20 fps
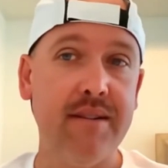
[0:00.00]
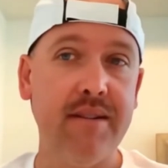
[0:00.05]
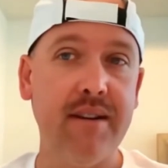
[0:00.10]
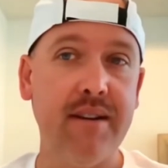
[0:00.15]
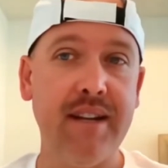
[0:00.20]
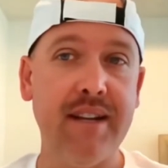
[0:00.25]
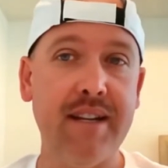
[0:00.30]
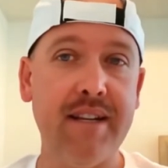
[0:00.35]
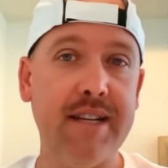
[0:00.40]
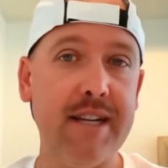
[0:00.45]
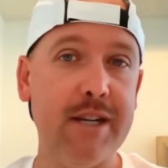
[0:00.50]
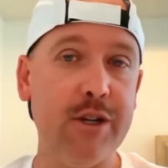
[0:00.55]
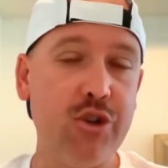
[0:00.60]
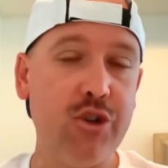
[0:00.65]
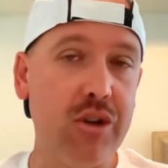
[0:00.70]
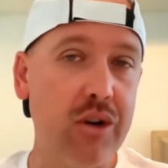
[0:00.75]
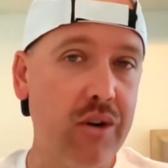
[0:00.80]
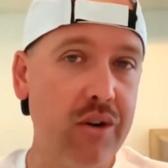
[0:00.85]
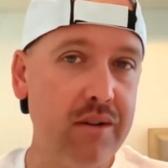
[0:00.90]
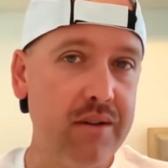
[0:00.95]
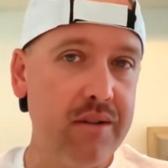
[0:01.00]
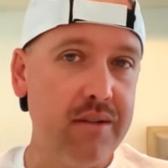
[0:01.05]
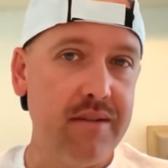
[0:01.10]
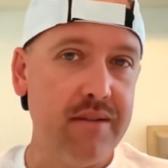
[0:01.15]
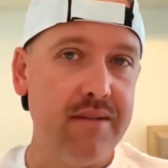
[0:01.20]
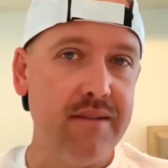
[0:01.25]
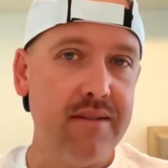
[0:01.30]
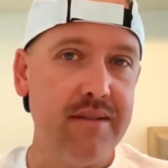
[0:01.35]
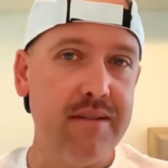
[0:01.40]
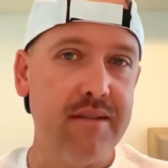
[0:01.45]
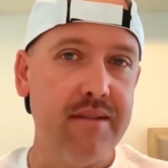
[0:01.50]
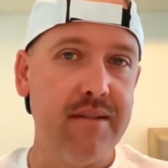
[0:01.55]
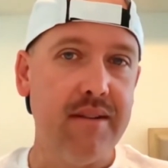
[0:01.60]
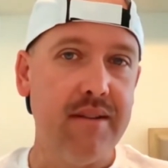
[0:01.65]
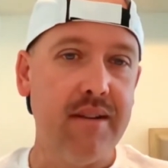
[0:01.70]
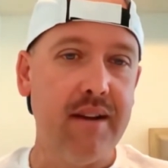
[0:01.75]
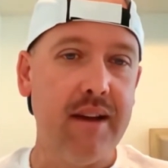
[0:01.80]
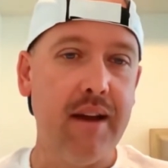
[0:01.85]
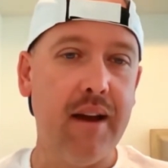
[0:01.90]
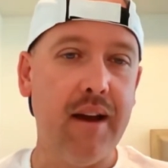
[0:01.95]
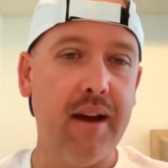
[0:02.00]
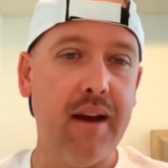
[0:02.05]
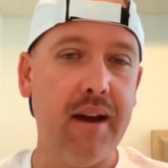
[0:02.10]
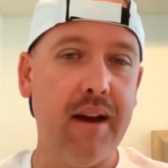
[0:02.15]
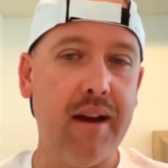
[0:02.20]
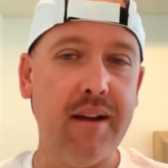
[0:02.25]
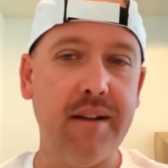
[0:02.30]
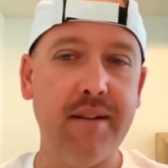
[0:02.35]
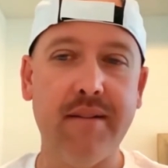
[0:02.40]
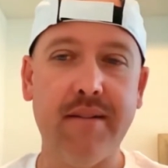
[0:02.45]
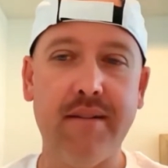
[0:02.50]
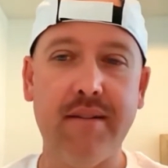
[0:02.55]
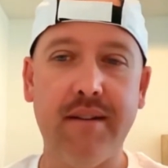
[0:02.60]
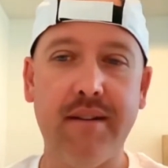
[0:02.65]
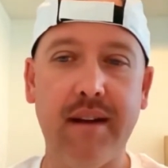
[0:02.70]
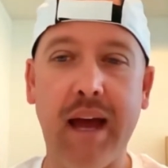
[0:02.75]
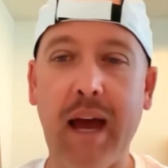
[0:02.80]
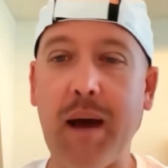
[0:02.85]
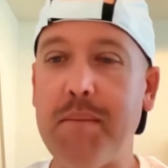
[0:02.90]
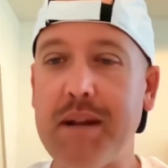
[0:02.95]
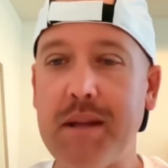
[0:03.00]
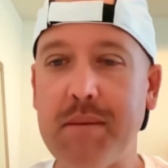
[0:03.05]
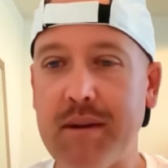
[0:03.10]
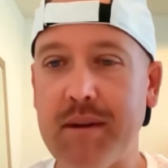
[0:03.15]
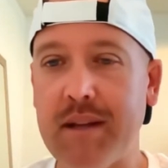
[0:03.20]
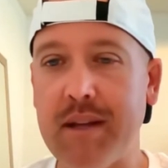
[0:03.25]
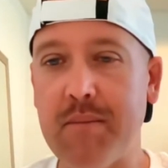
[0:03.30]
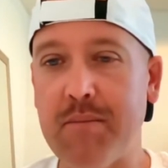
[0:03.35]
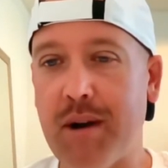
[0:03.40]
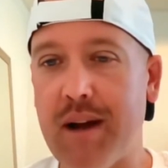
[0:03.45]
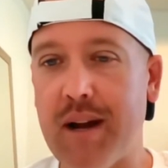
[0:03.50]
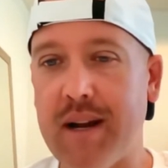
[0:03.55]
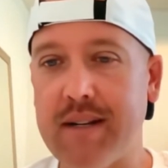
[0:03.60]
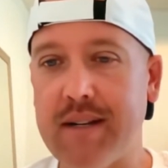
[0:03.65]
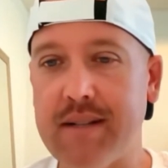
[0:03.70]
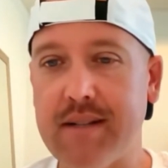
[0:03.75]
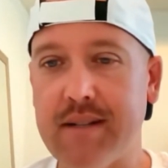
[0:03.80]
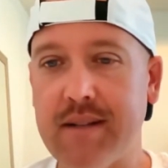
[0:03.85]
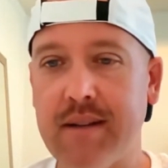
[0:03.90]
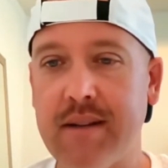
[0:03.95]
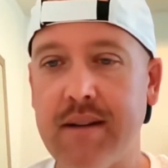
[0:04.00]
an additional how many billion products?